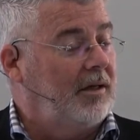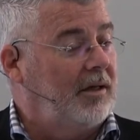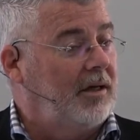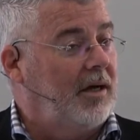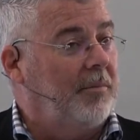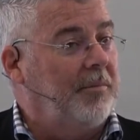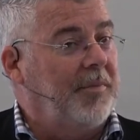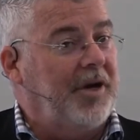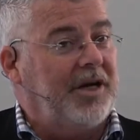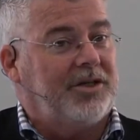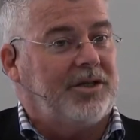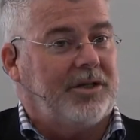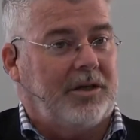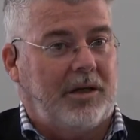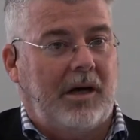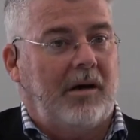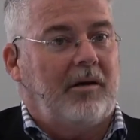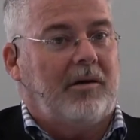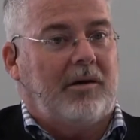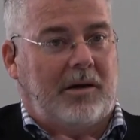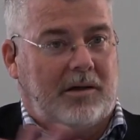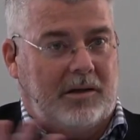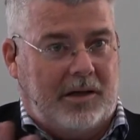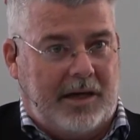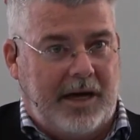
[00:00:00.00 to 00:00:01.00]
commission,
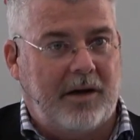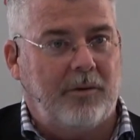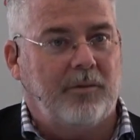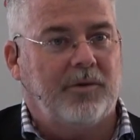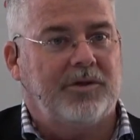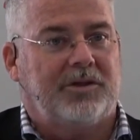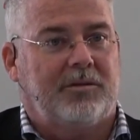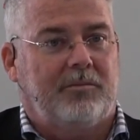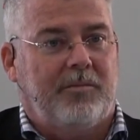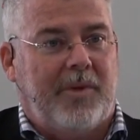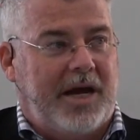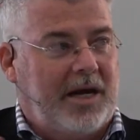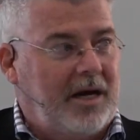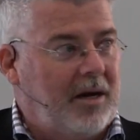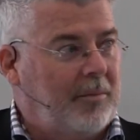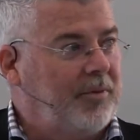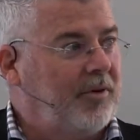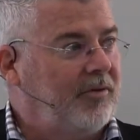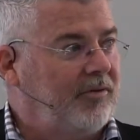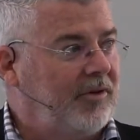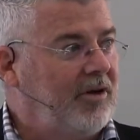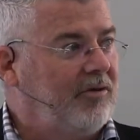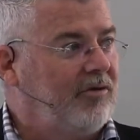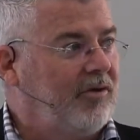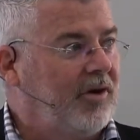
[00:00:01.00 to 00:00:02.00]
again, it was made up
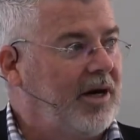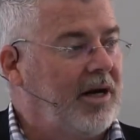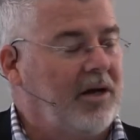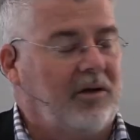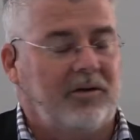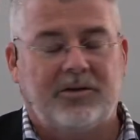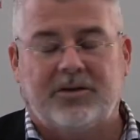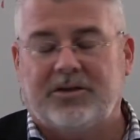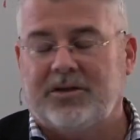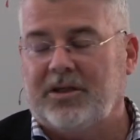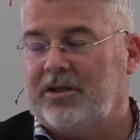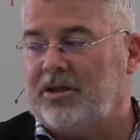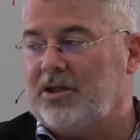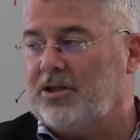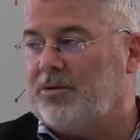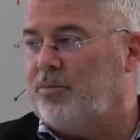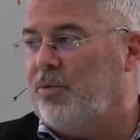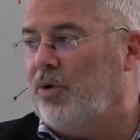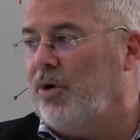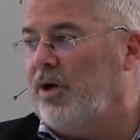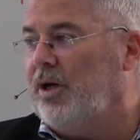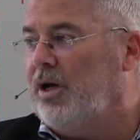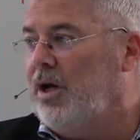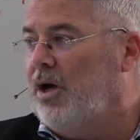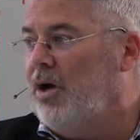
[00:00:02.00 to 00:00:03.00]
of different elders at this
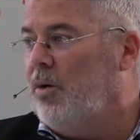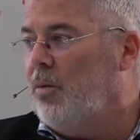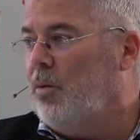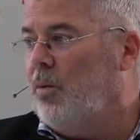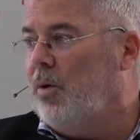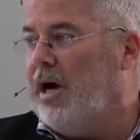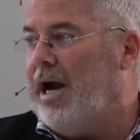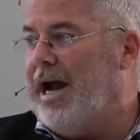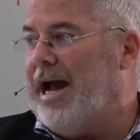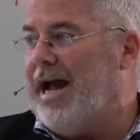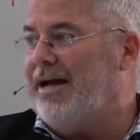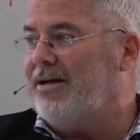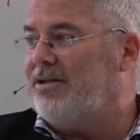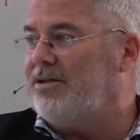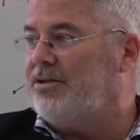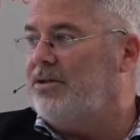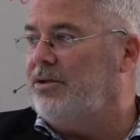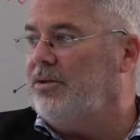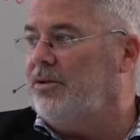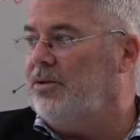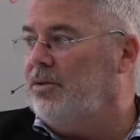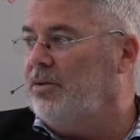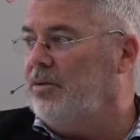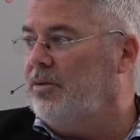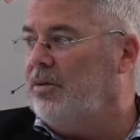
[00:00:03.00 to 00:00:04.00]
point, were asked
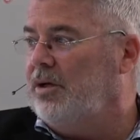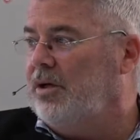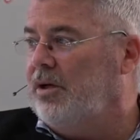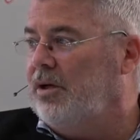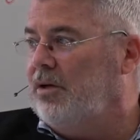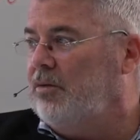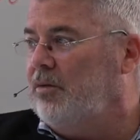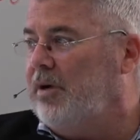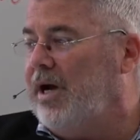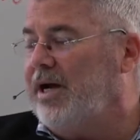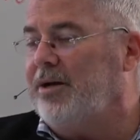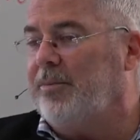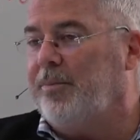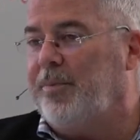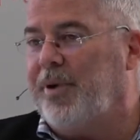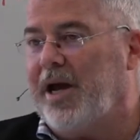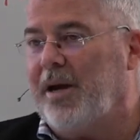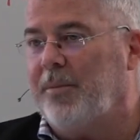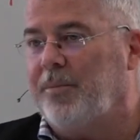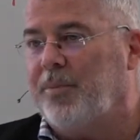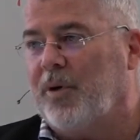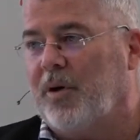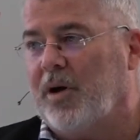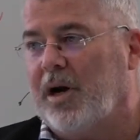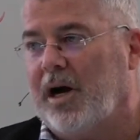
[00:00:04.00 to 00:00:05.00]
to write a
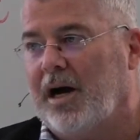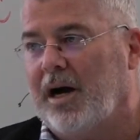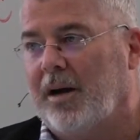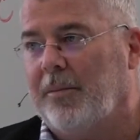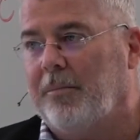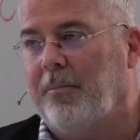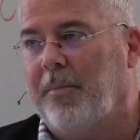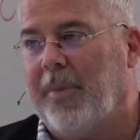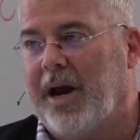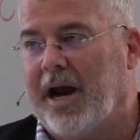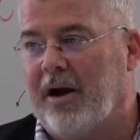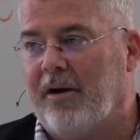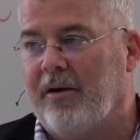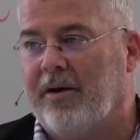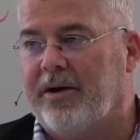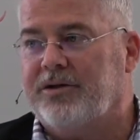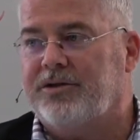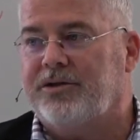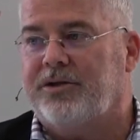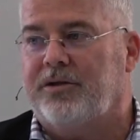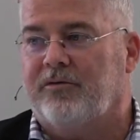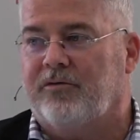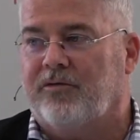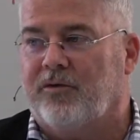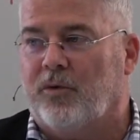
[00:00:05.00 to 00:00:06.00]
paper on
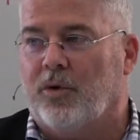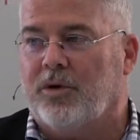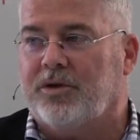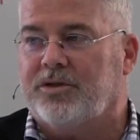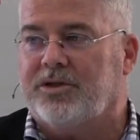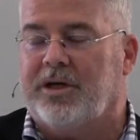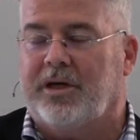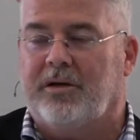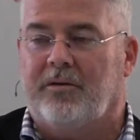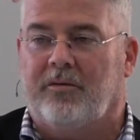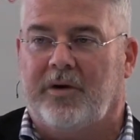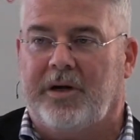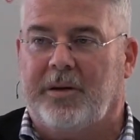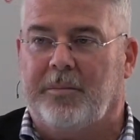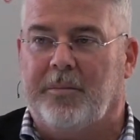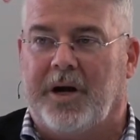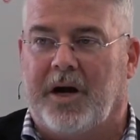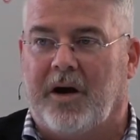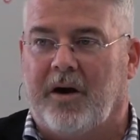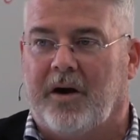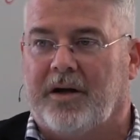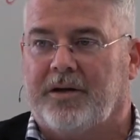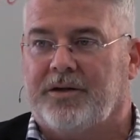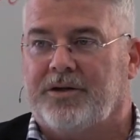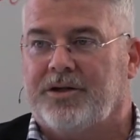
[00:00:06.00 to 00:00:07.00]
marriage, divorce, and
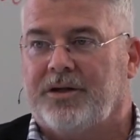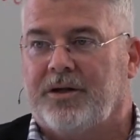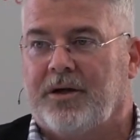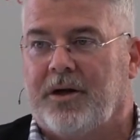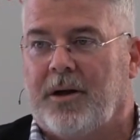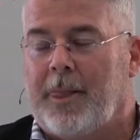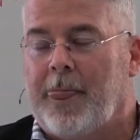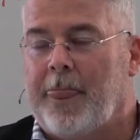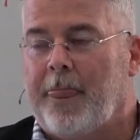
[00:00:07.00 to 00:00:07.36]
remarriage.